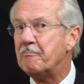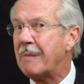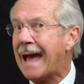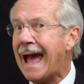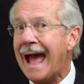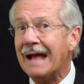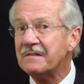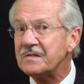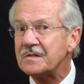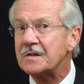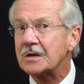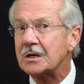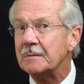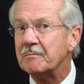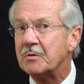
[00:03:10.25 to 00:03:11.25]
past
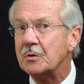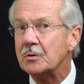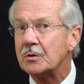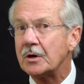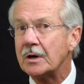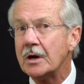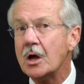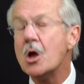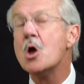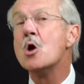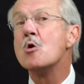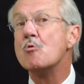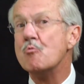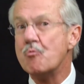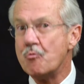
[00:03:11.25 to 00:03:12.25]
the computer
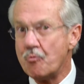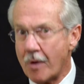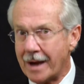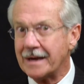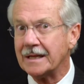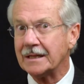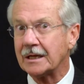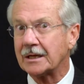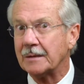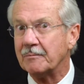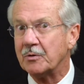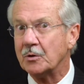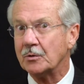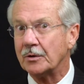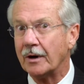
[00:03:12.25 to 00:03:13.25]
running the
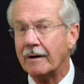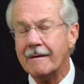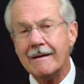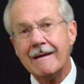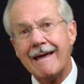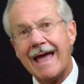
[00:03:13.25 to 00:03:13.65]
computer.